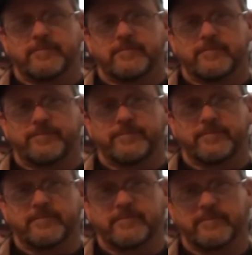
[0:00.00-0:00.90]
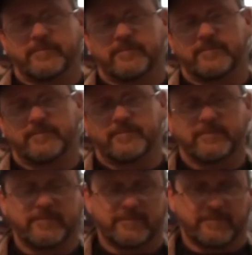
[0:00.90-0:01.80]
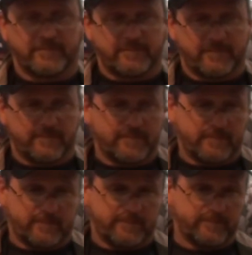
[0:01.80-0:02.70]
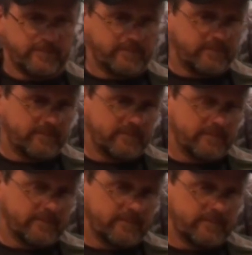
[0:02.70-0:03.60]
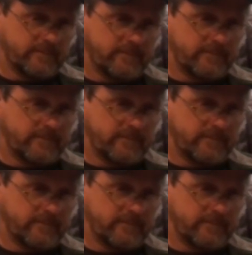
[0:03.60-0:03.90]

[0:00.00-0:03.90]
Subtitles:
(not speaking)